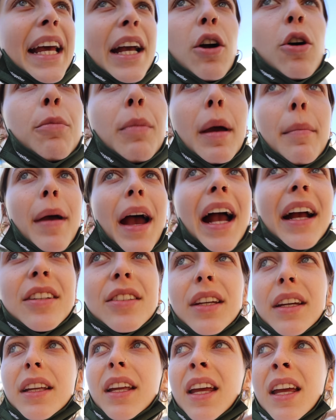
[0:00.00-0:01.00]
I go in my bag
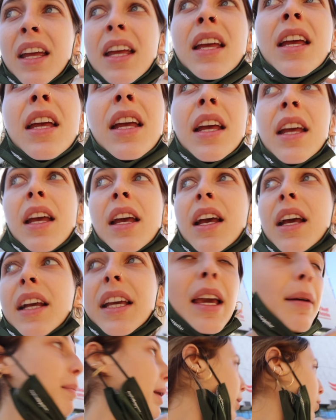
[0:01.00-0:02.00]
to
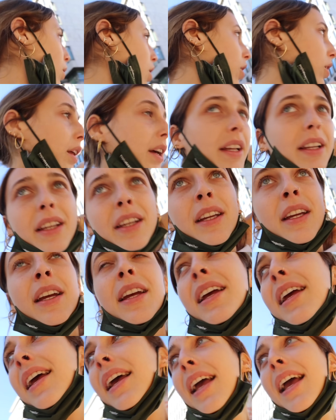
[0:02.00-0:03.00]
get my wallet,
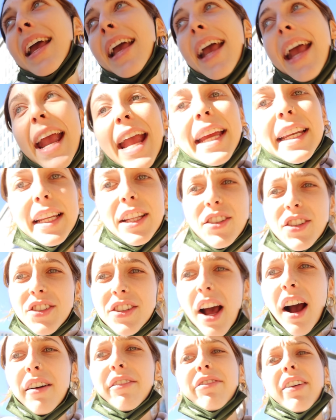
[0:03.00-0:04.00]
and it's
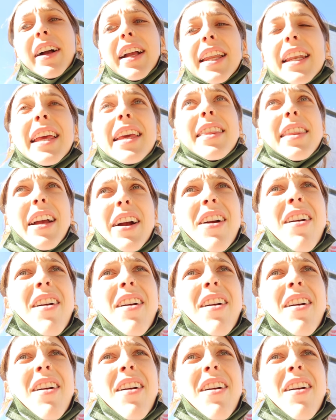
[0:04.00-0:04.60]
not fucking in there.